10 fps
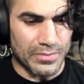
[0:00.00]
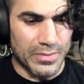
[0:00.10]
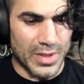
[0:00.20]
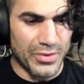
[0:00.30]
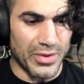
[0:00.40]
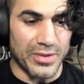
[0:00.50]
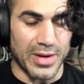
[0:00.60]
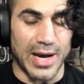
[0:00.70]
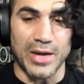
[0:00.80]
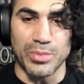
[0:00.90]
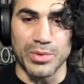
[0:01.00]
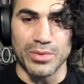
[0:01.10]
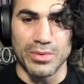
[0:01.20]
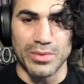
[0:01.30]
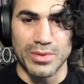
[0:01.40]
sent to the hospital
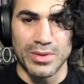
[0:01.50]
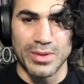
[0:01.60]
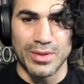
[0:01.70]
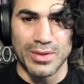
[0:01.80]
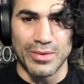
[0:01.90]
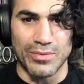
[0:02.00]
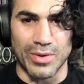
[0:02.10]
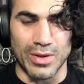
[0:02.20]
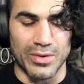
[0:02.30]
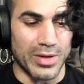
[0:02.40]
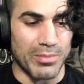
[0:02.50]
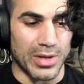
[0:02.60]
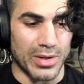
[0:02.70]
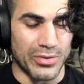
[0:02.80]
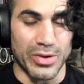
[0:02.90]
to get
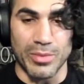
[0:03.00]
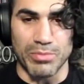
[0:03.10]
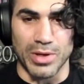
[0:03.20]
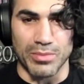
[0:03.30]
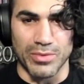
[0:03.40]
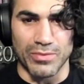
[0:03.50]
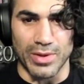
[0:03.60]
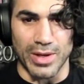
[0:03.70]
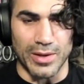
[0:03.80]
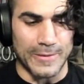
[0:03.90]
my stomach pumped for that.